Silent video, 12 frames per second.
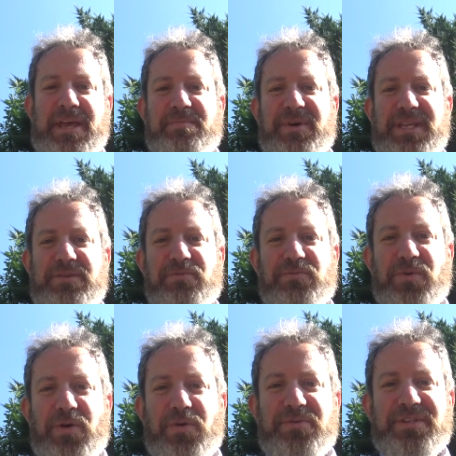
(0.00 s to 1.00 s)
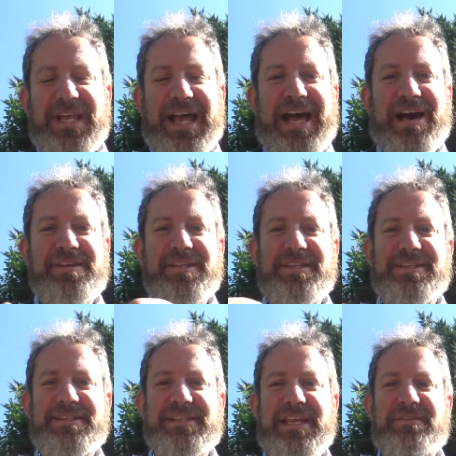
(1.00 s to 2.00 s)
But he rose out of this
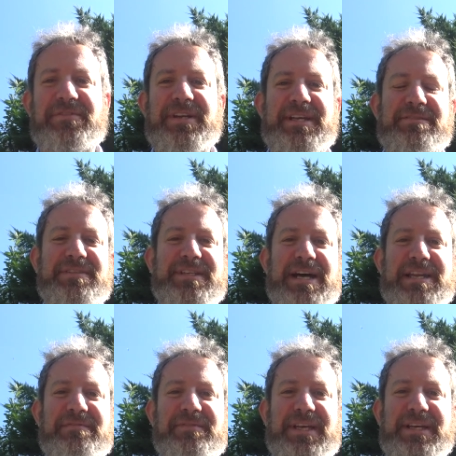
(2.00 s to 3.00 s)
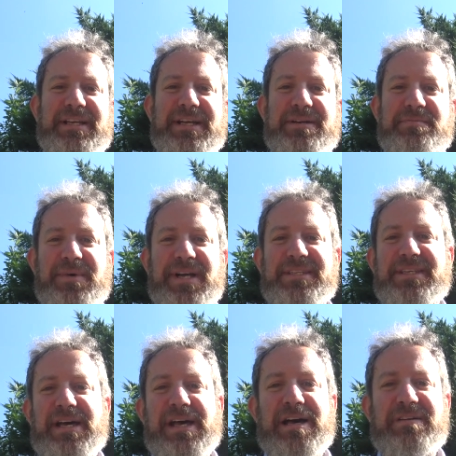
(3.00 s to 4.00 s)
slavery and it was kind of like a uh,
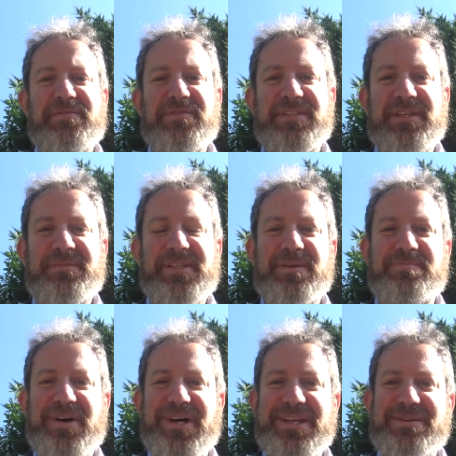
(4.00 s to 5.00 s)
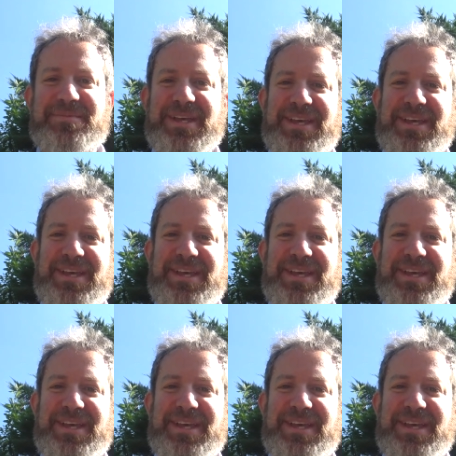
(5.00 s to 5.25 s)
Maaseh Avos Siman Labanim.